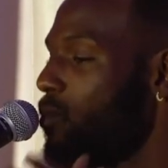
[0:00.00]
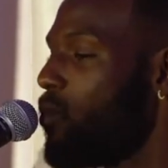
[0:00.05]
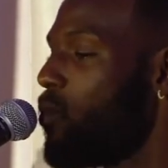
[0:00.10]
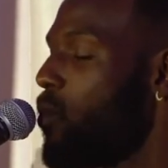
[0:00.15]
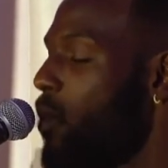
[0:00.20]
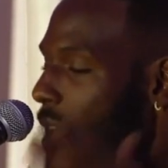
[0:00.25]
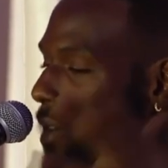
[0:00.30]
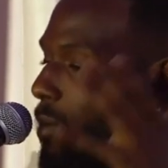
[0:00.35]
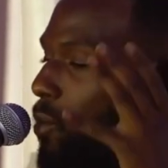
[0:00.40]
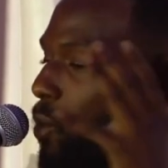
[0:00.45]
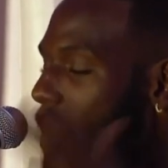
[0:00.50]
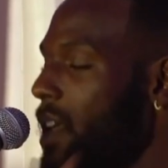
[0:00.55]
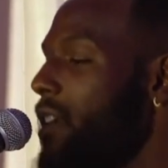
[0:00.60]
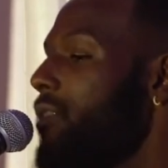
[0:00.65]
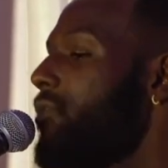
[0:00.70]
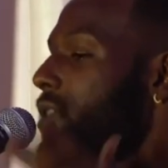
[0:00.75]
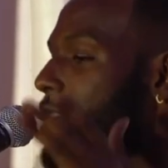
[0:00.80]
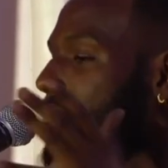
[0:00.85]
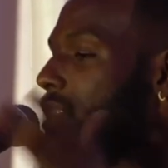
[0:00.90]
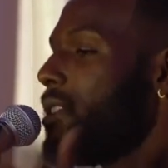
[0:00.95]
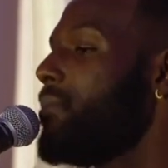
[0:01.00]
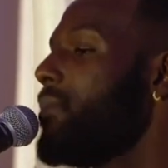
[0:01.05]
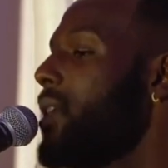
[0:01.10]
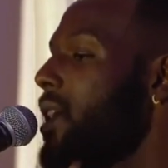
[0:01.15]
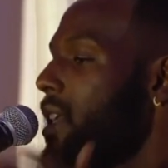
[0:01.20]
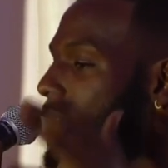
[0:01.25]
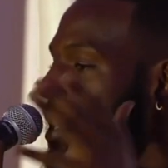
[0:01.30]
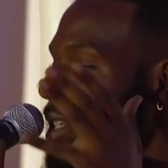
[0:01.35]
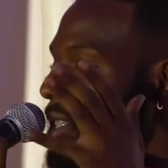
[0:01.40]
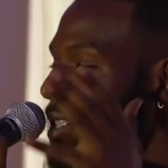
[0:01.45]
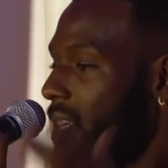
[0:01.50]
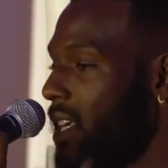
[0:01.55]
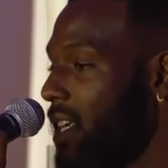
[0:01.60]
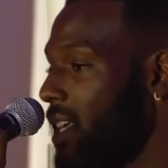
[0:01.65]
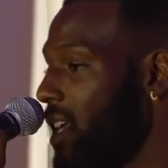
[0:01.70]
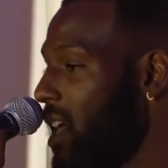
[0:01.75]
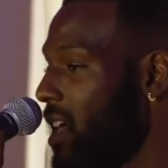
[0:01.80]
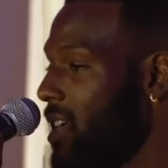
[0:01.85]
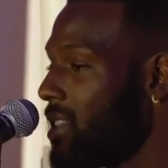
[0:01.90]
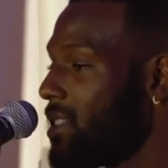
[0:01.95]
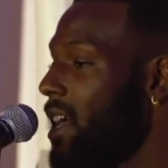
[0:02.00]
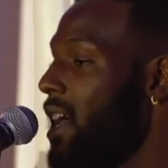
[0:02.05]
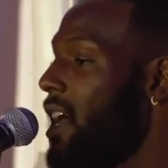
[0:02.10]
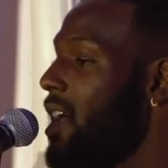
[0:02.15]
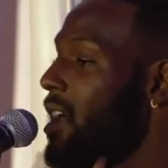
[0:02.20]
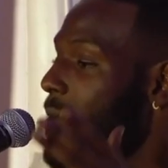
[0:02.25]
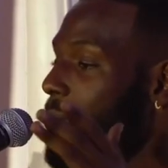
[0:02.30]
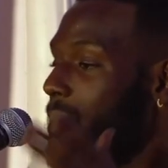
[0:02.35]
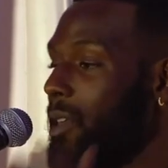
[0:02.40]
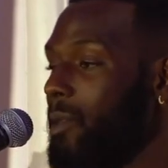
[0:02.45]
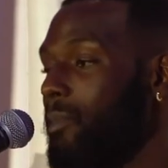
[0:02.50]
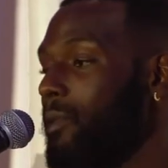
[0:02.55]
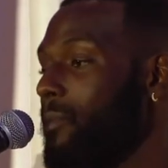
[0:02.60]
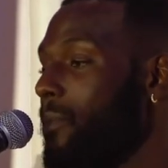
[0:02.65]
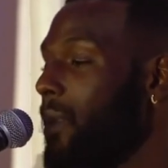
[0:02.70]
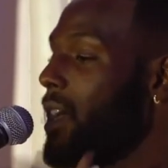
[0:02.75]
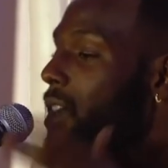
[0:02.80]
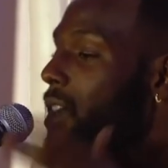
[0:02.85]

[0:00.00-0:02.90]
wait for somebody to say yes. People